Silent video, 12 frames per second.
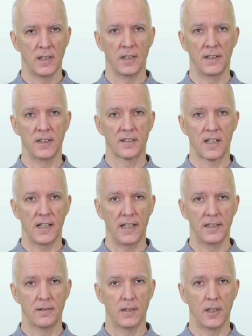In this
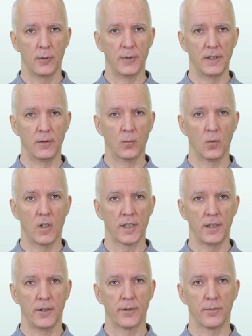guide, I'll be
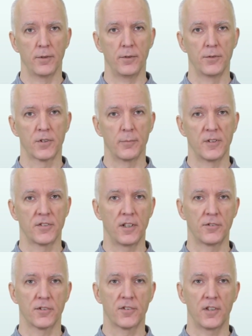walking you through some
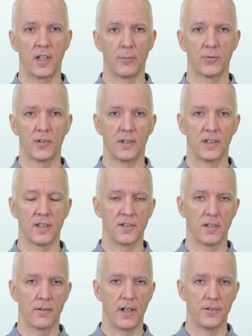essential steps and
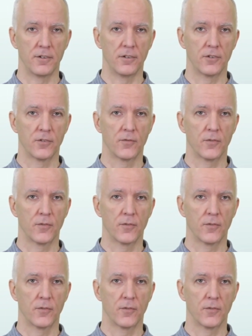considerations